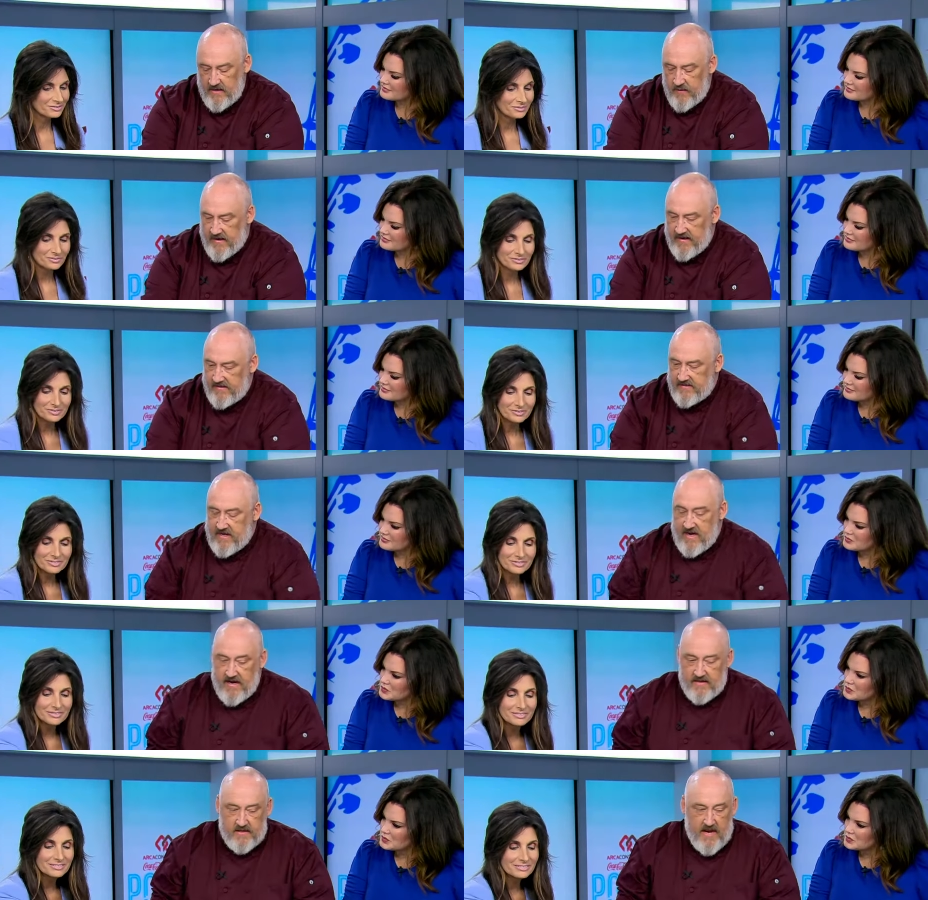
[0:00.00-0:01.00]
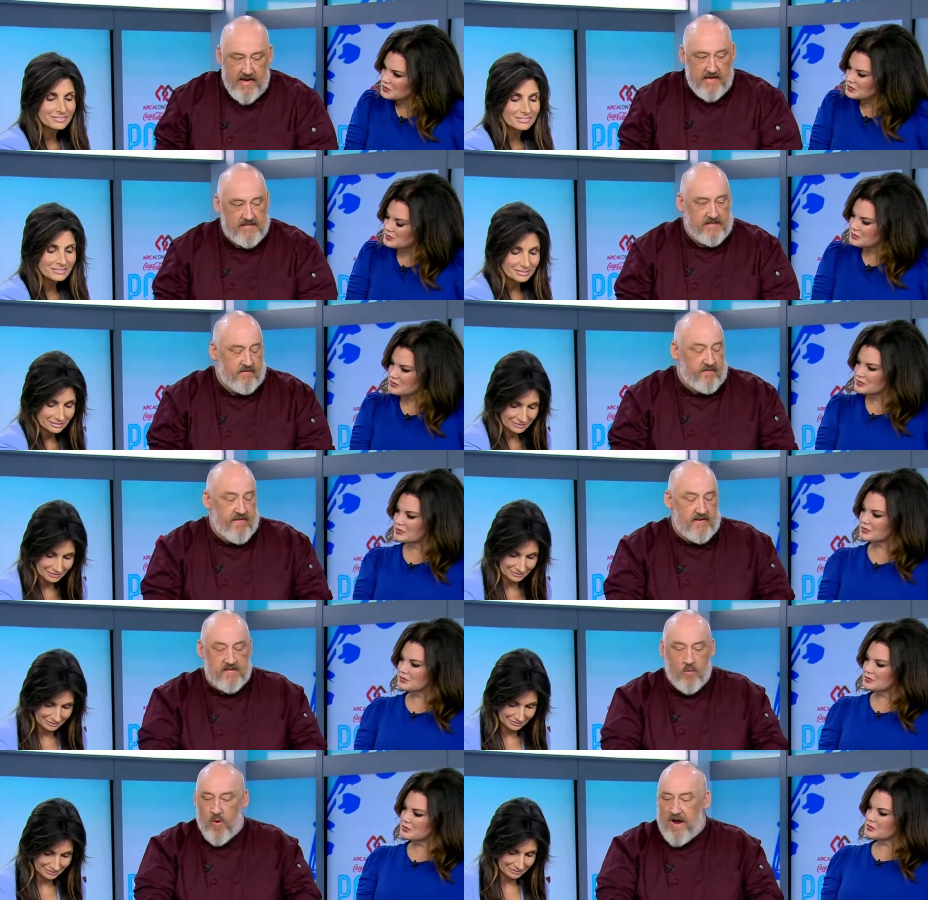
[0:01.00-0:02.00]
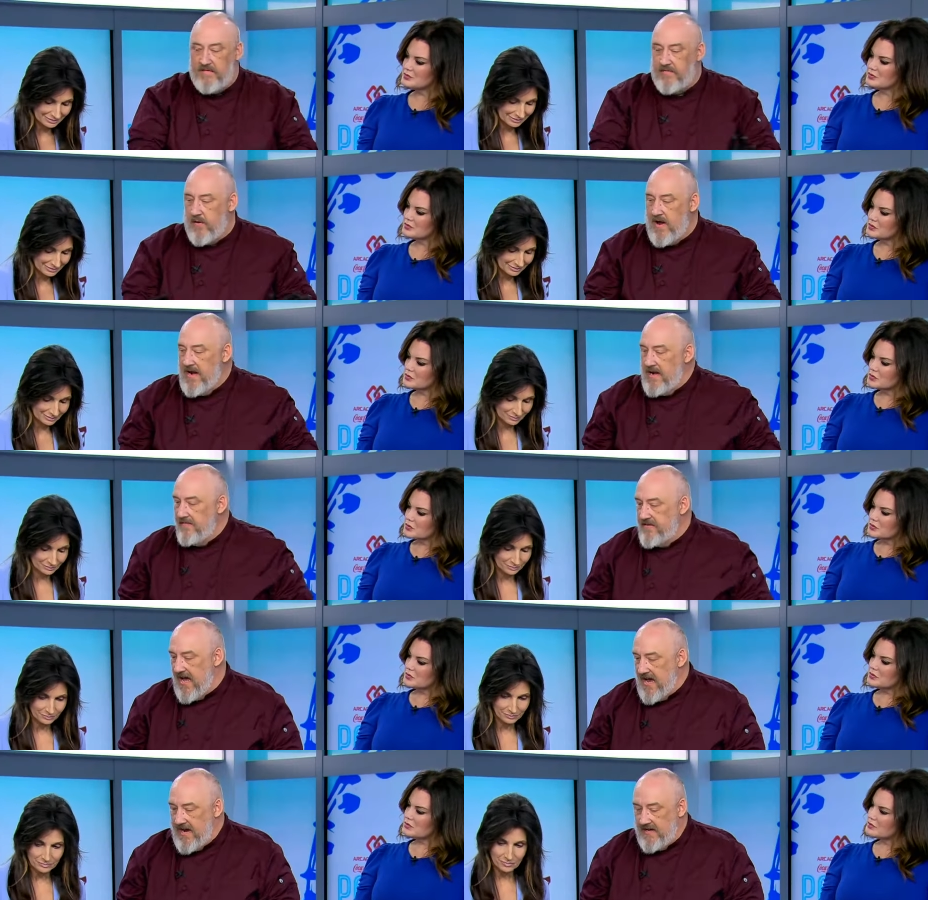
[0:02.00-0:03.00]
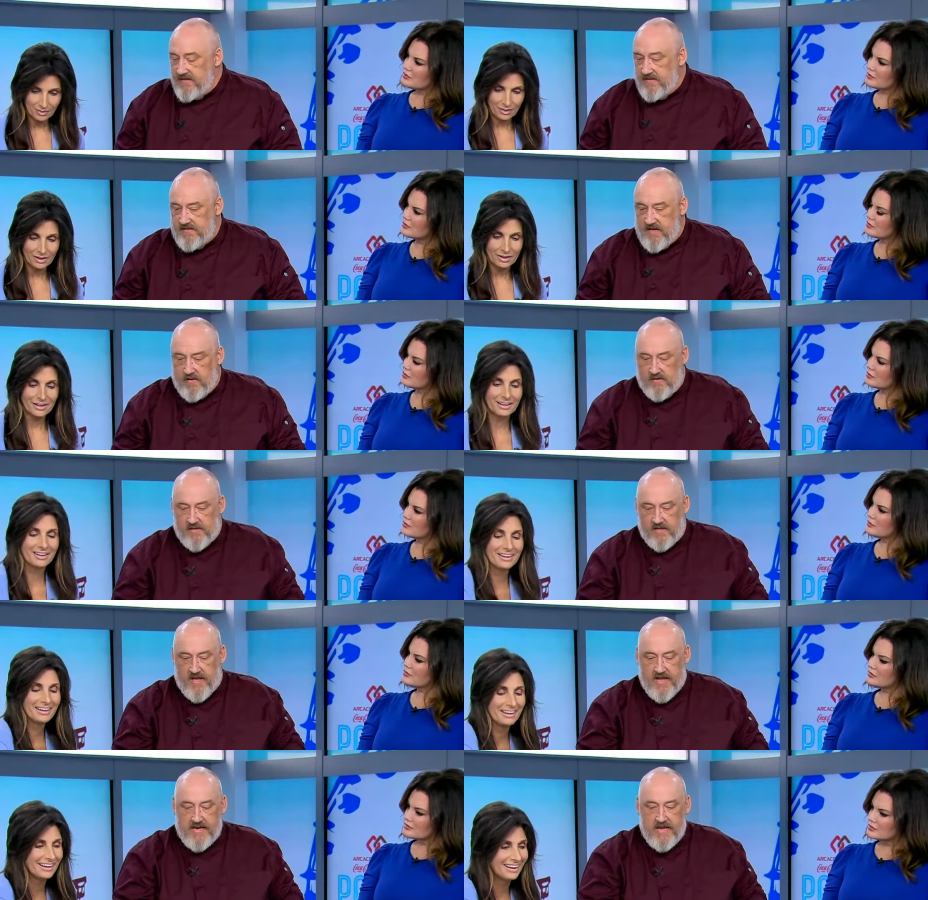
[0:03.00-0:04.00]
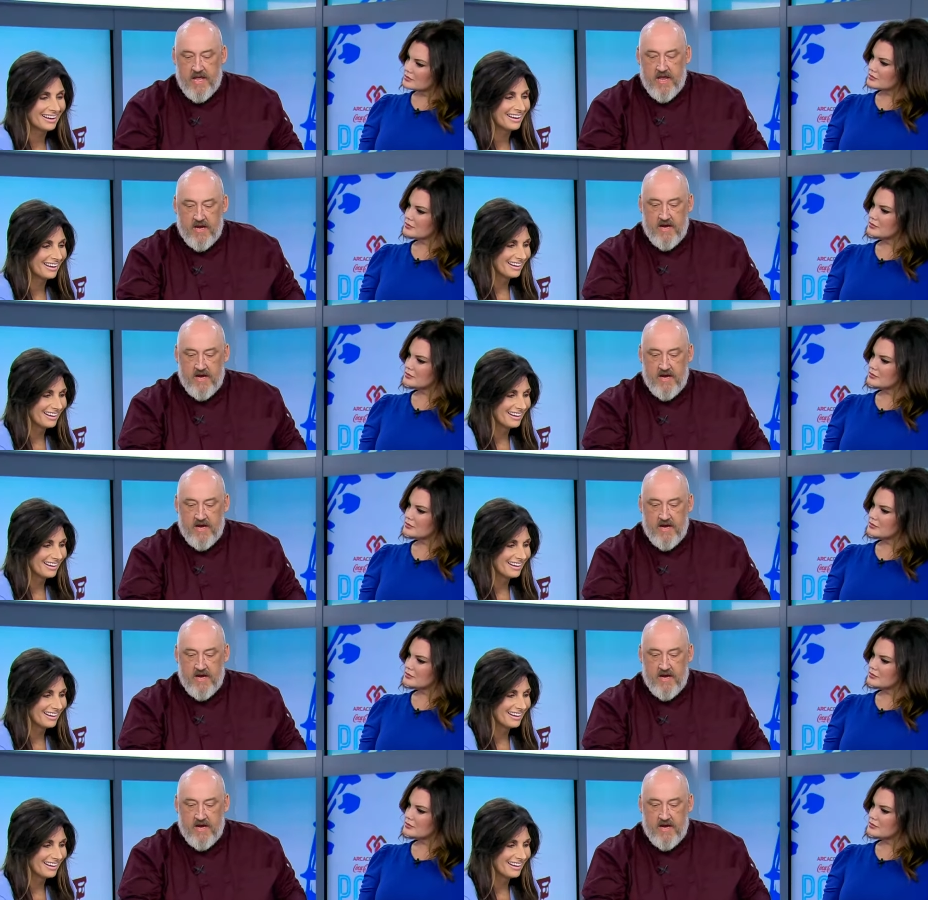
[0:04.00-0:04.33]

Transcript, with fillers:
Speaker 1: do, and it's and it's and it fits a wide variety of diets. Mm -hmm. So mm-hmm. there's a lot, yeah.